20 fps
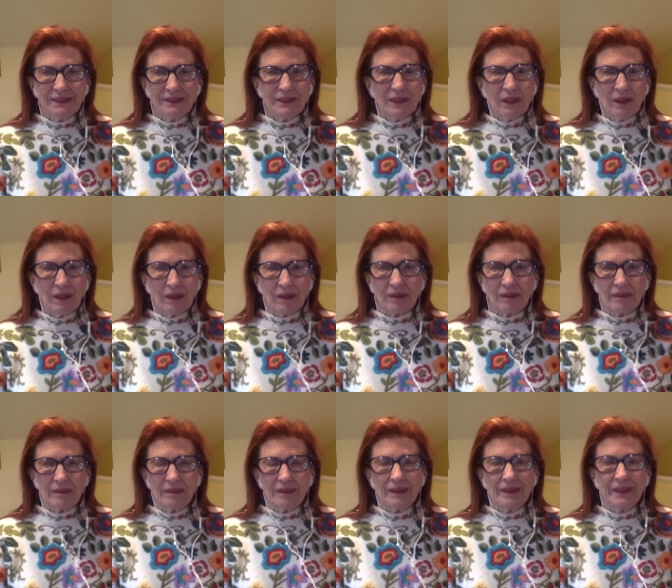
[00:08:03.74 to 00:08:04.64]
No,
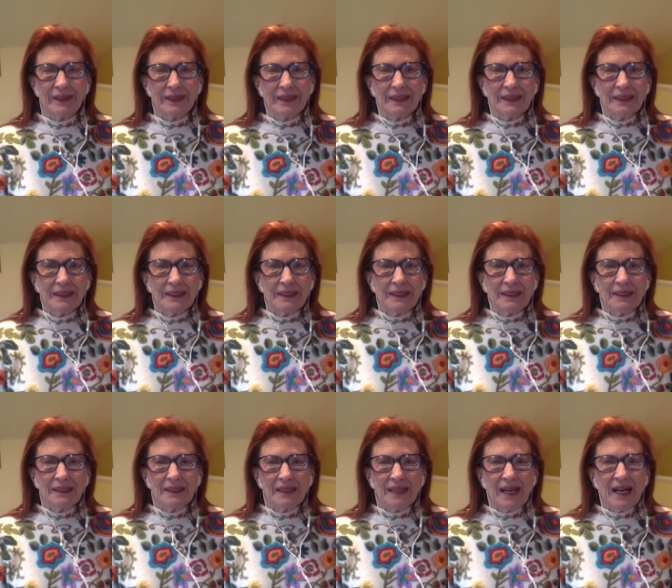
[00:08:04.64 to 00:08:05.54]

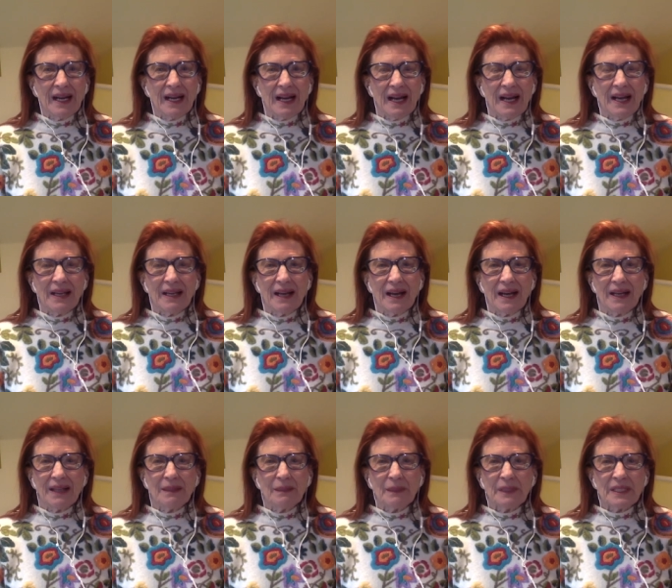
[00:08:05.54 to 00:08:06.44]
I,
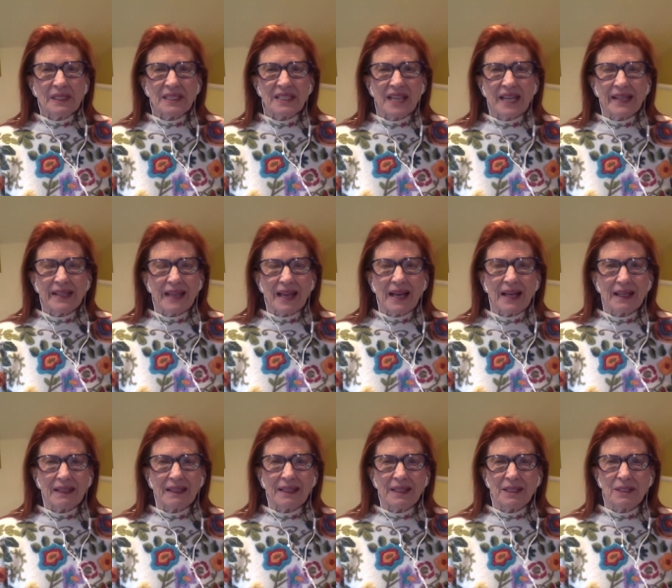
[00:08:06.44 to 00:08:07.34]
I don't want to take
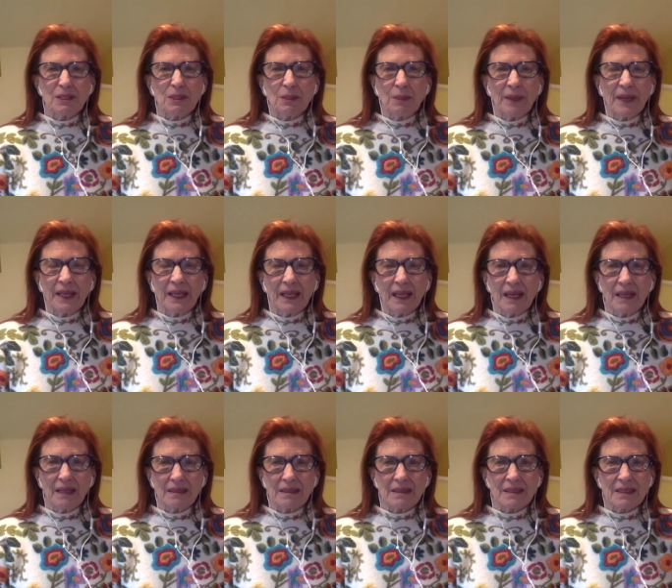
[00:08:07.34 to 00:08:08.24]
that into my
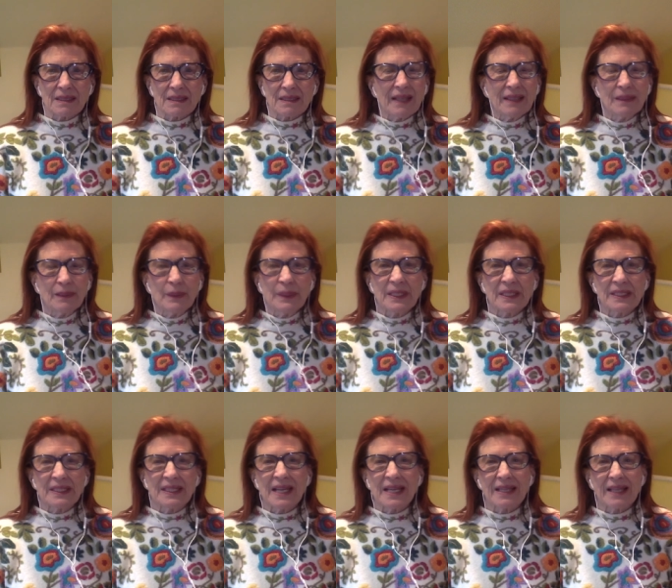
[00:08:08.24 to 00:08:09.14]
lungs. I don't want to
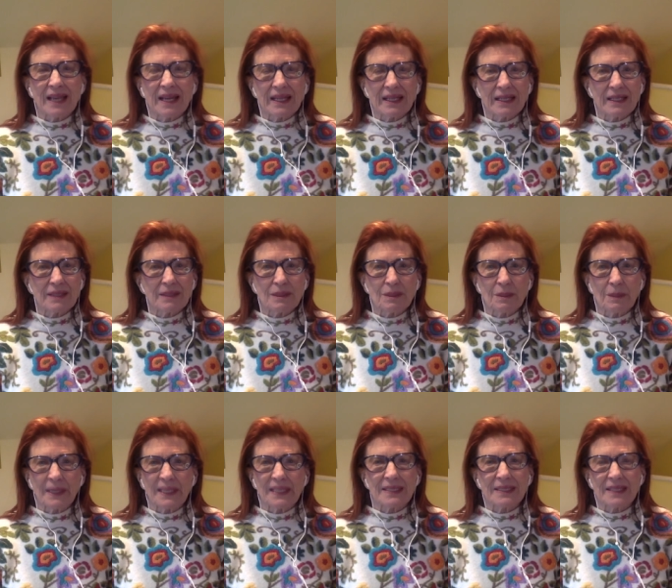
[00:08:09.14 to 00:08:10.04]
take that into
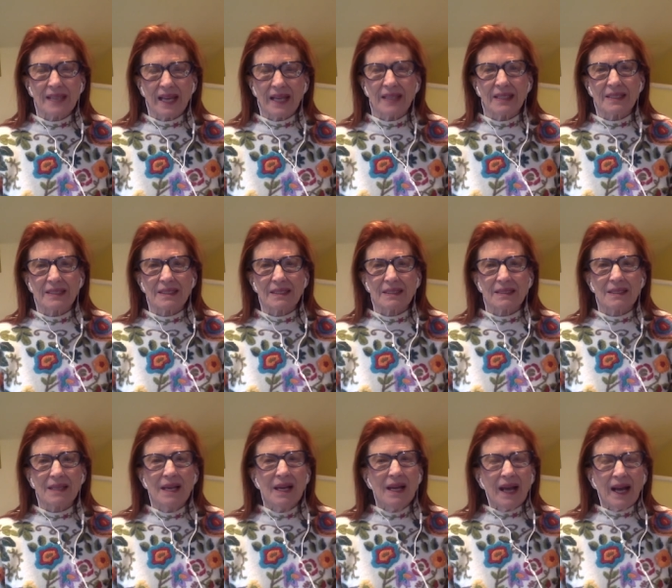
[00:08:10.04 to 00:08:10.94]
my sinuses.
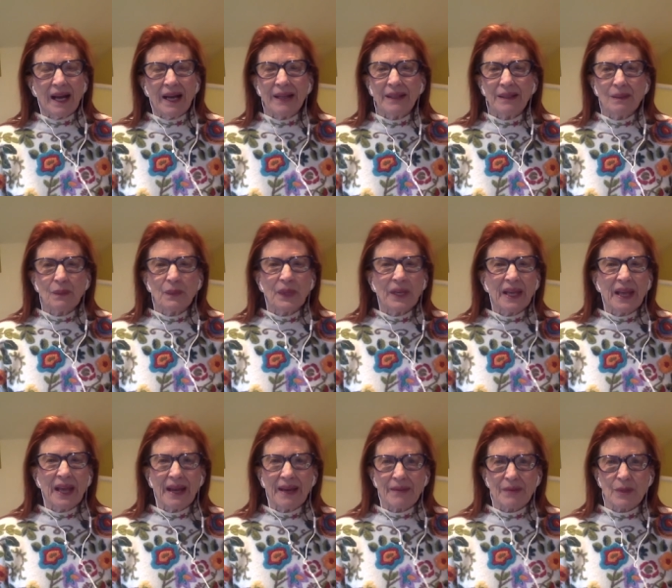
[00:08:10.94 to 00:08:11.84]
I don't want to
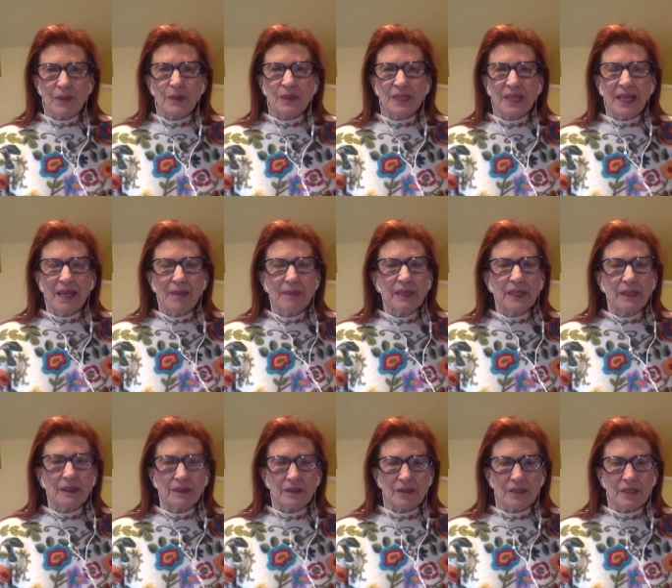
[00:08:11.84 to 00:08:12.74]
have those
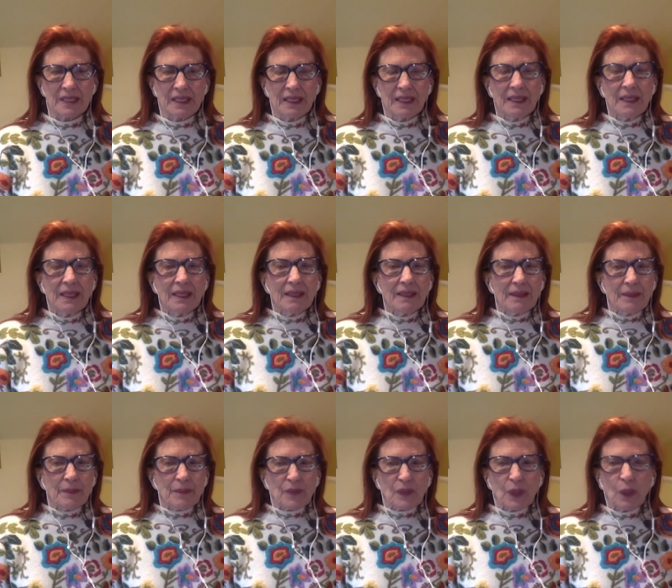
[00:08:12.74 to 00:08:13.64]
chemicals
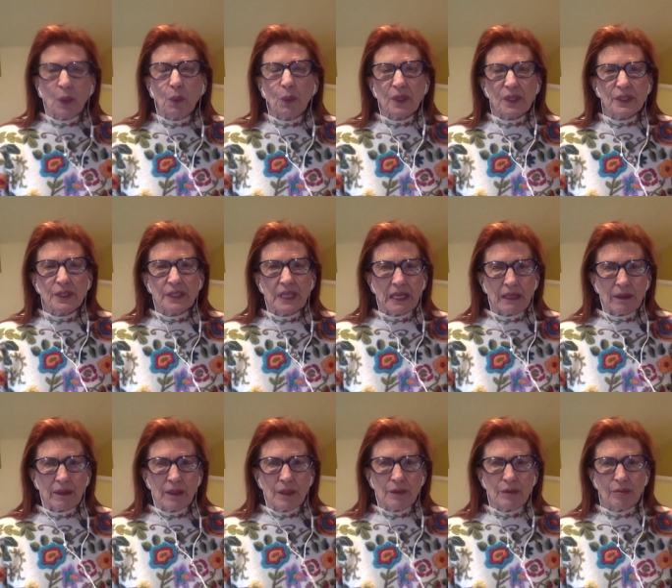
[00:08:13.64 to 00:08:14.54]

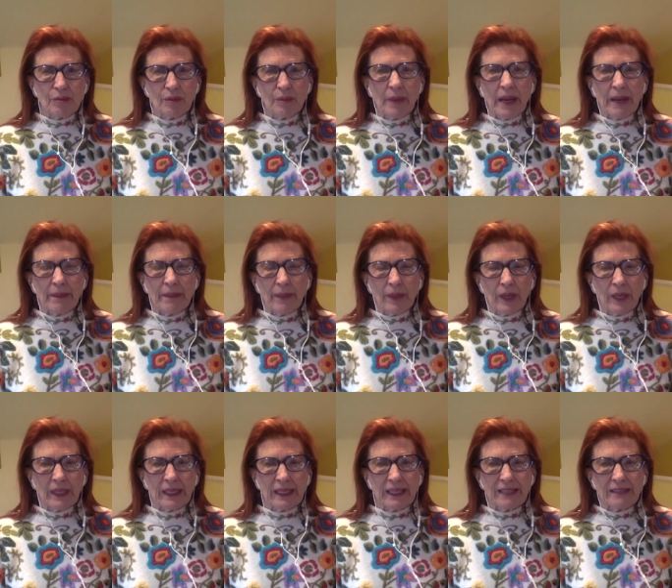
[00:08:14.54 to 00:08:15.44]
coercing through my
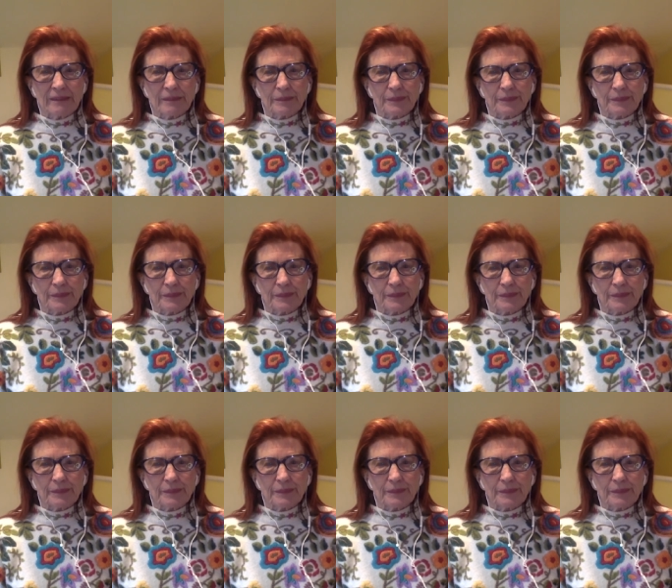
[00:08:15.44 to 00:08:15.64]
body.